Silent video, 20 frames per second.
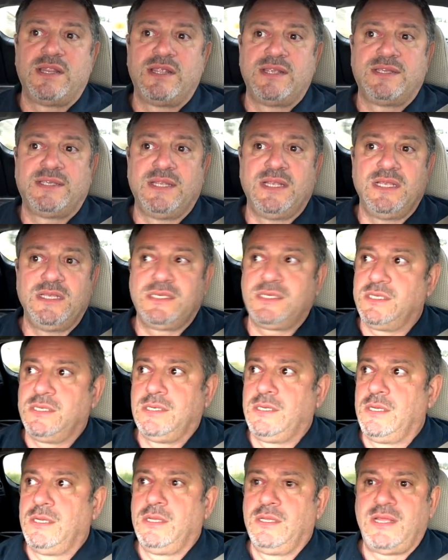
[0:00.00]
disease?
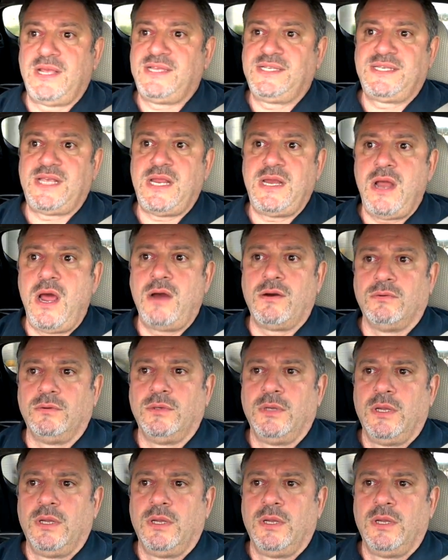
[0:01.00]
They say no.